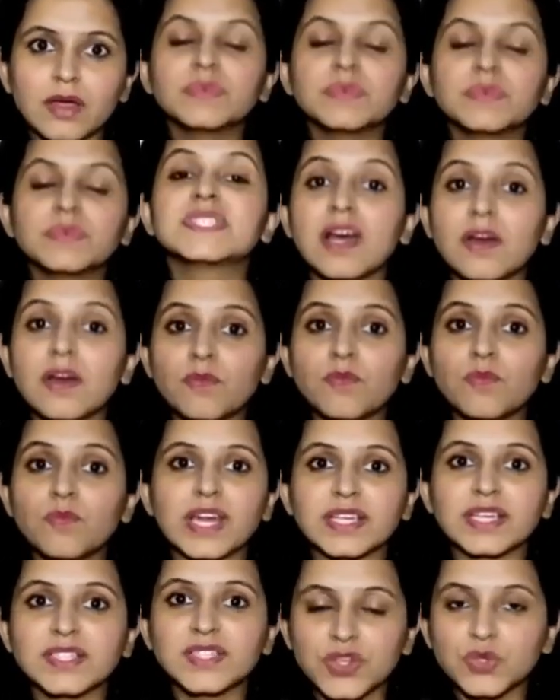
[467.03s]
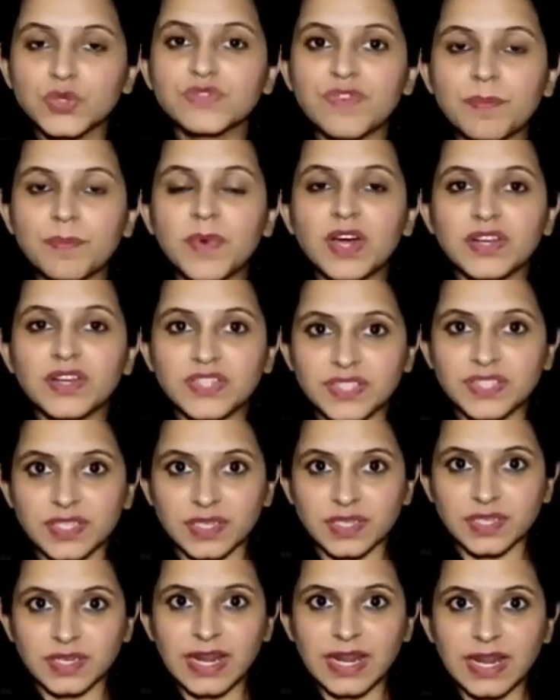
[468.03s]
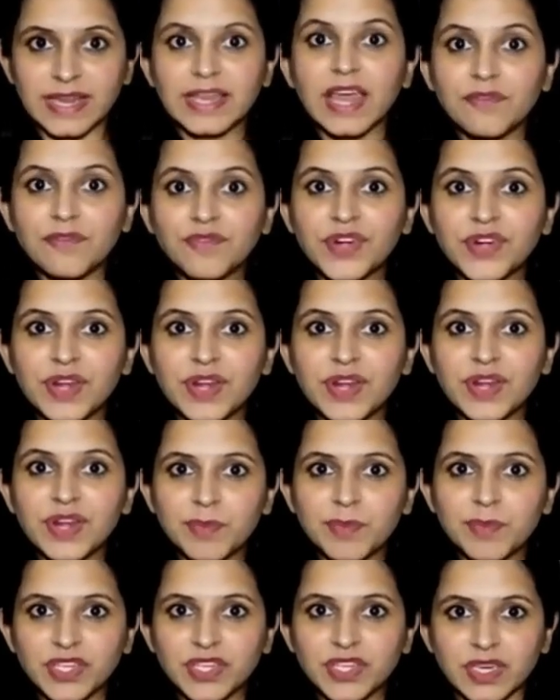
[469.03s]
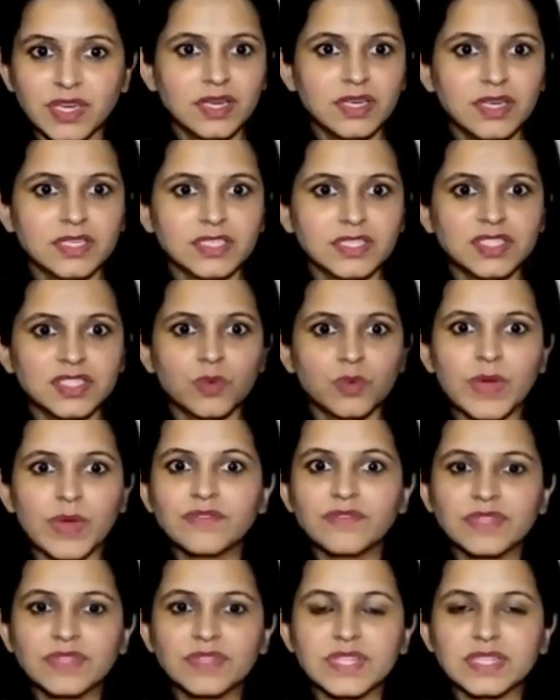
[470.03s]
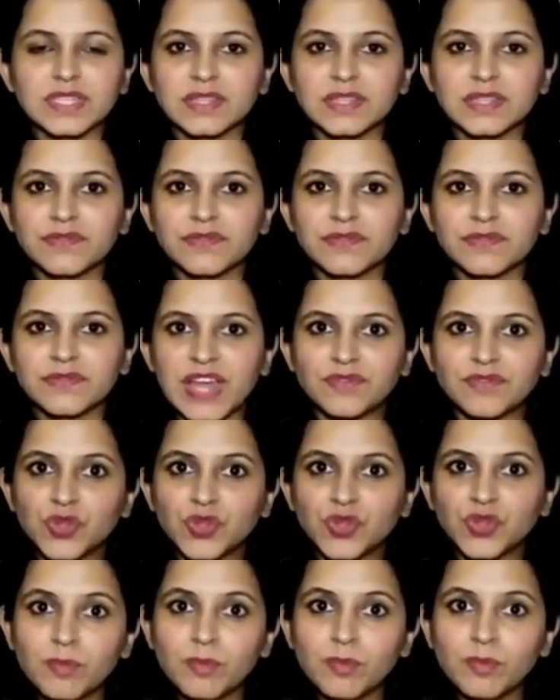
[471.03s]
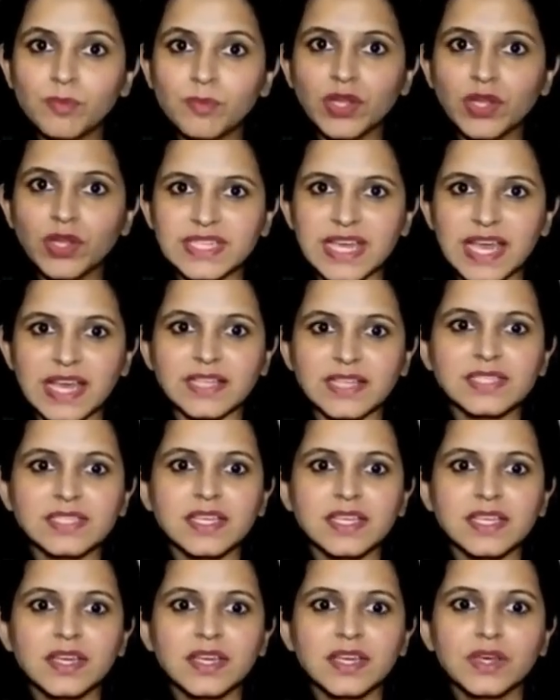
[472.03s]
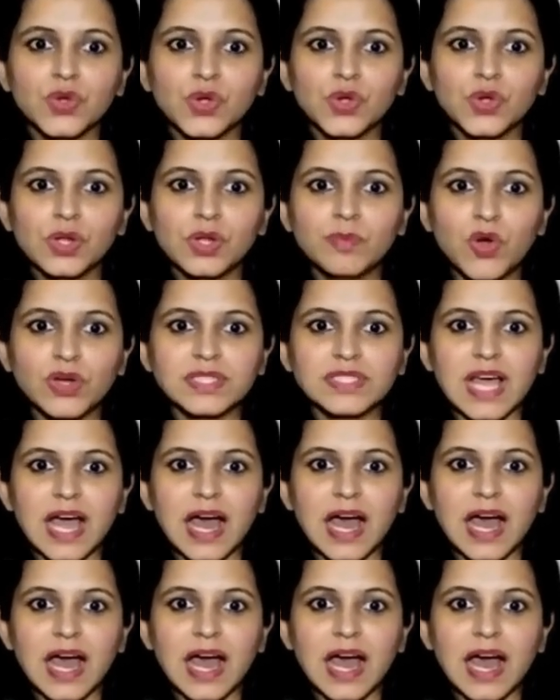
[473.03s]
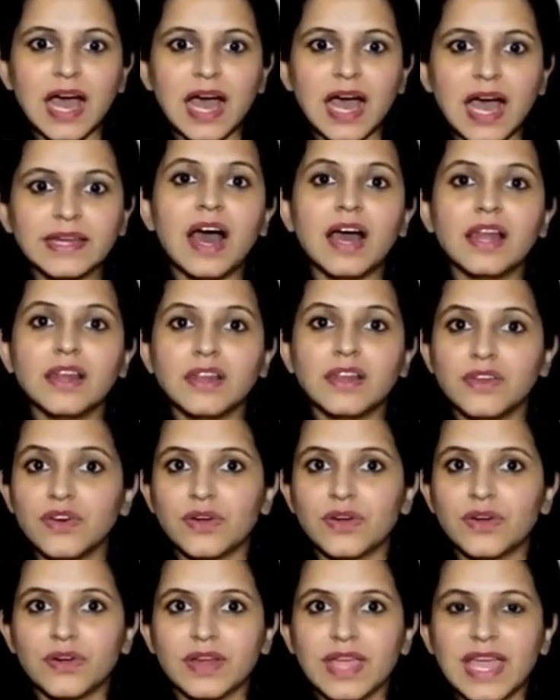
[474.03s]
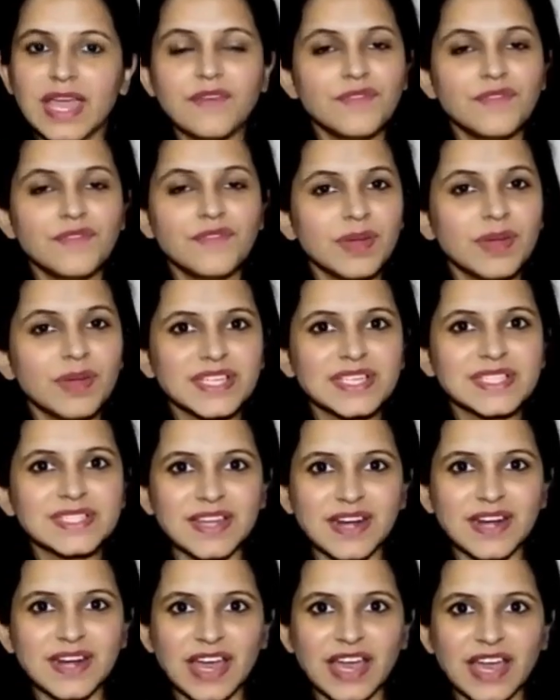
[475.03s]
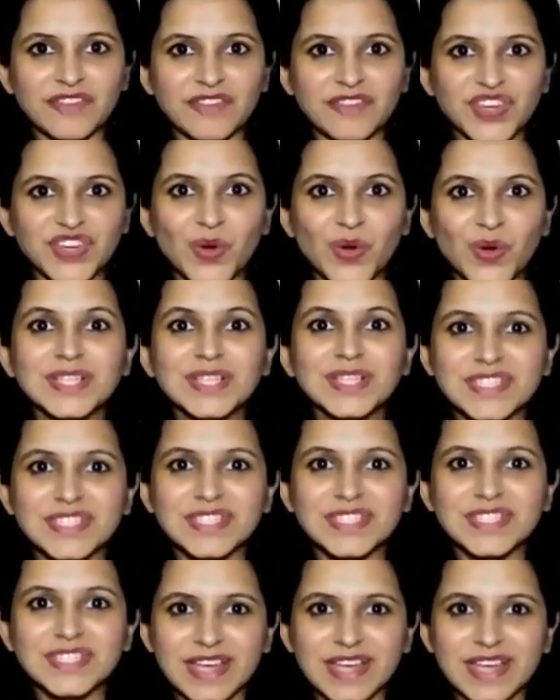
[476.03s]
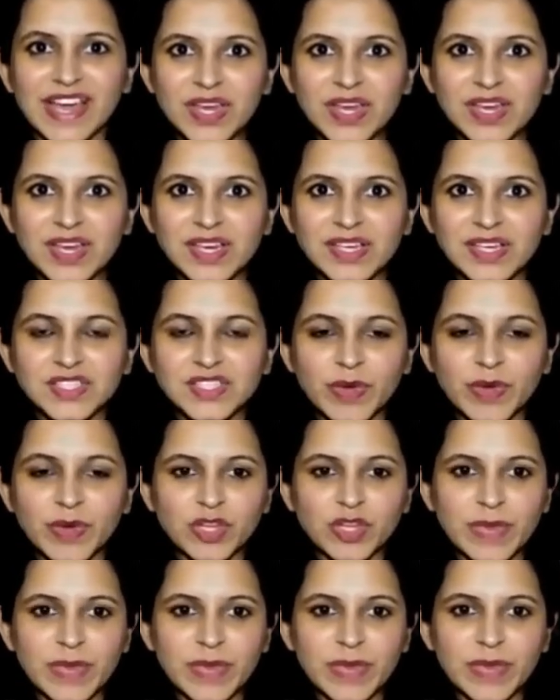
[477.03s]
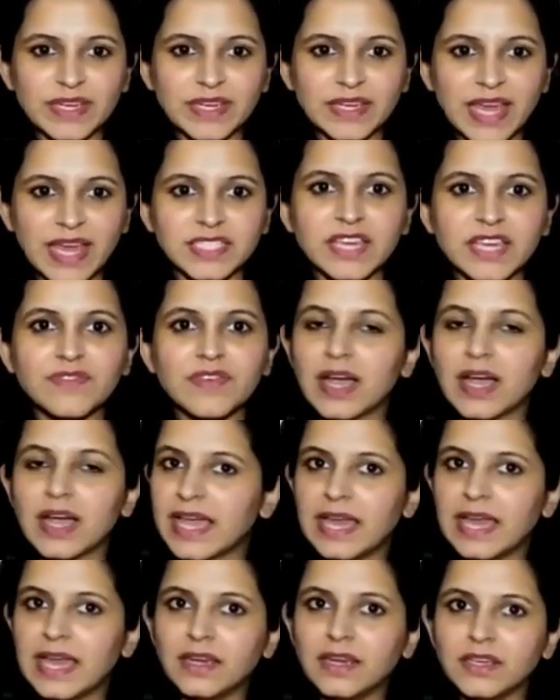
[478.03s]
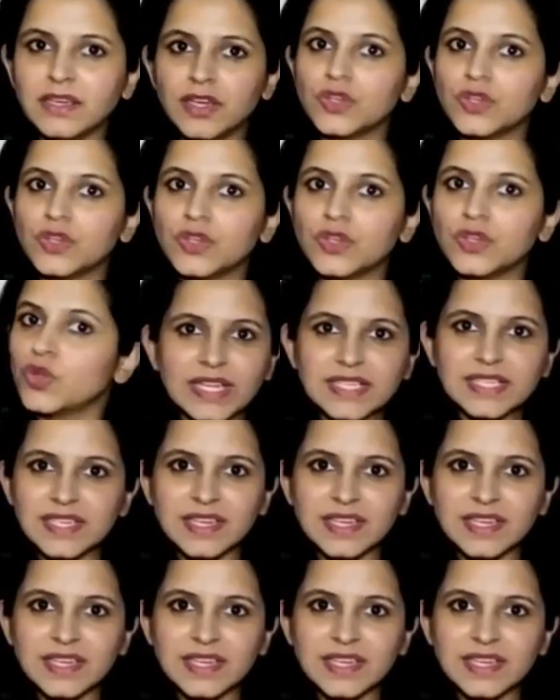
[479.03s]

someone. It's used for person, like everybody. So when we have tout le monde in the sentence, tout le monde arrive à l'heure. Everybody is arriving on time. So when you make negative, again, no one is